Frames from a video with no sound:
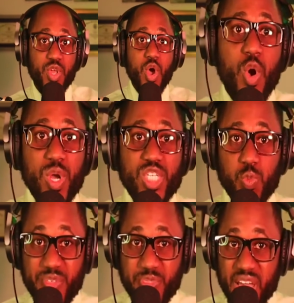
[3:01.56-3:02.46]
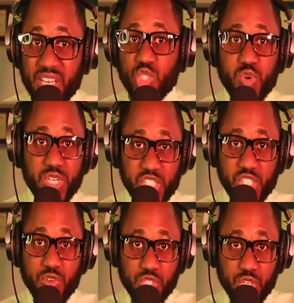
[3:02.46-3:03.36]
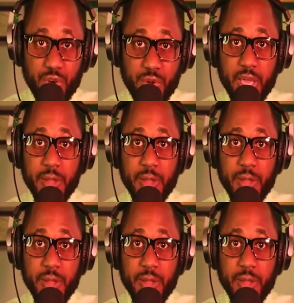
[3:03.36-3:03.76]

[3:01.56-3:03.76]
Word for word: which rethinks traditional security